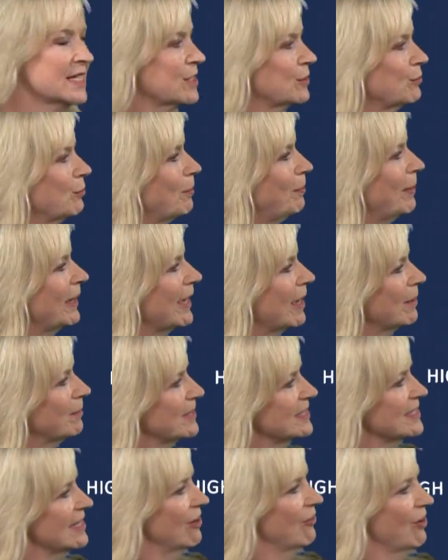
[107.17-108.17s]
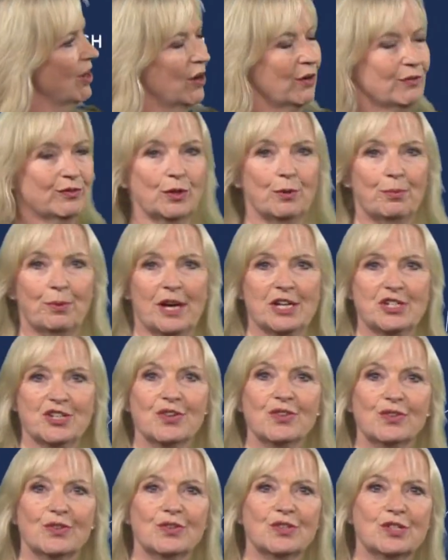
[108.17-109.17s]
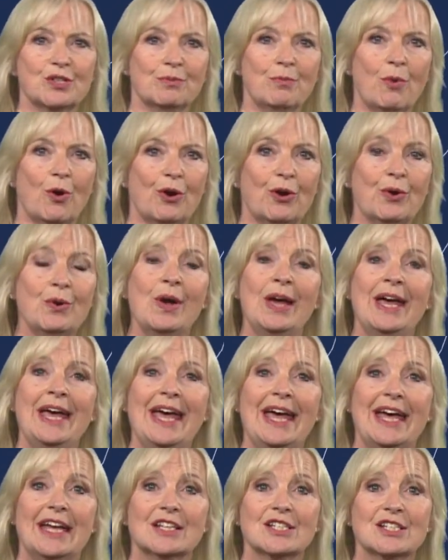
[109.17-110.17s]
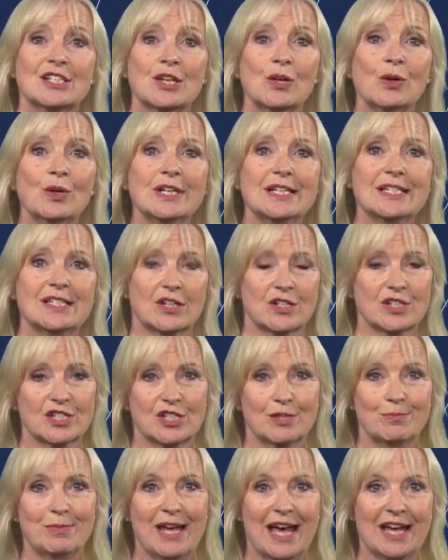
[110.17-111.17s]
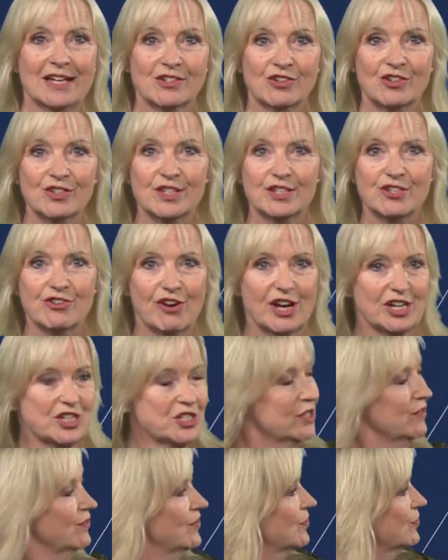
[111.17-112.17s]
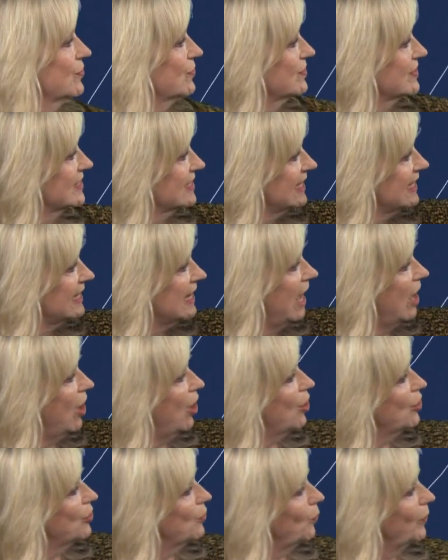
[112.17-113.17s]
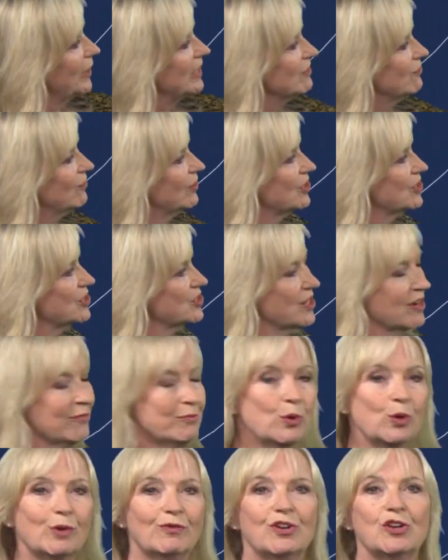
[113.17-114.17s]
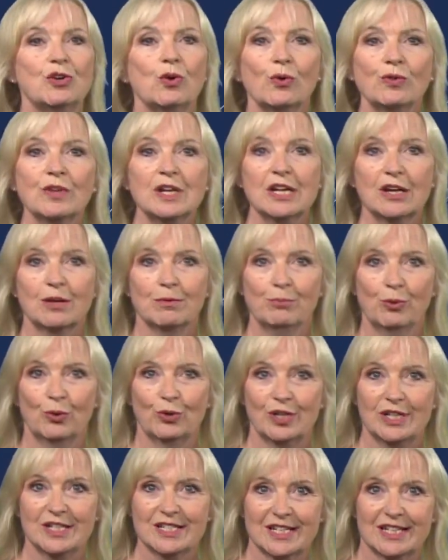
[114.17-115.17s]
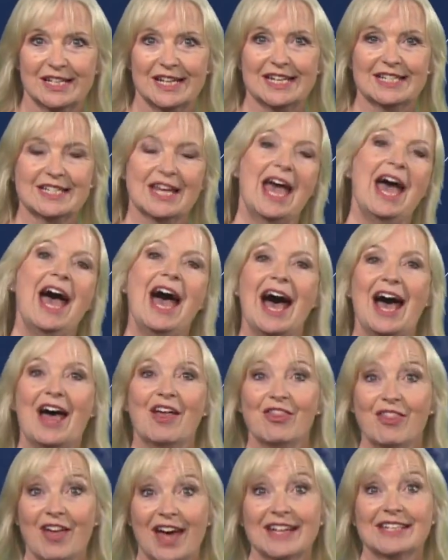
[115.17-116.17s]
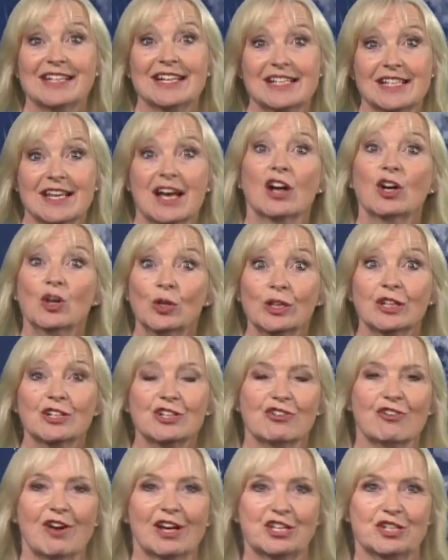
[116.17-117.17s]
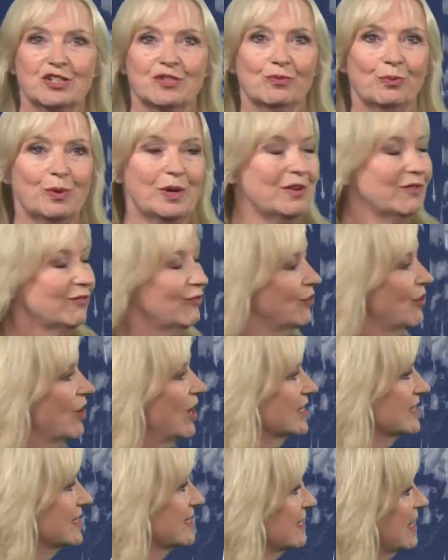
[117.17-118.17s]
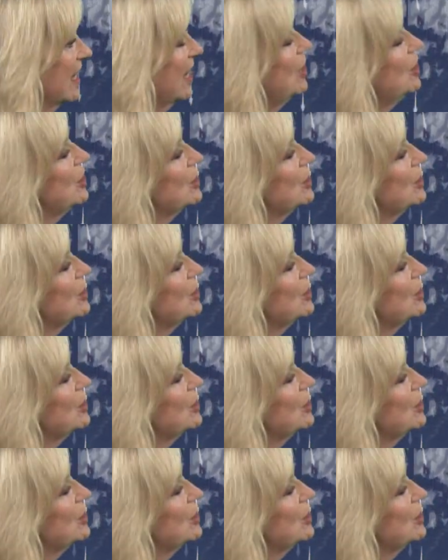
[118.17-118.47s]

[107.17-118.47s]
So if we pick up this area of low pressure through tomorrow, it slowly starts to meander in the direction of the North Sea. The wind veers to have more of a northerly component in it, and that is a cooler direction of wind for us.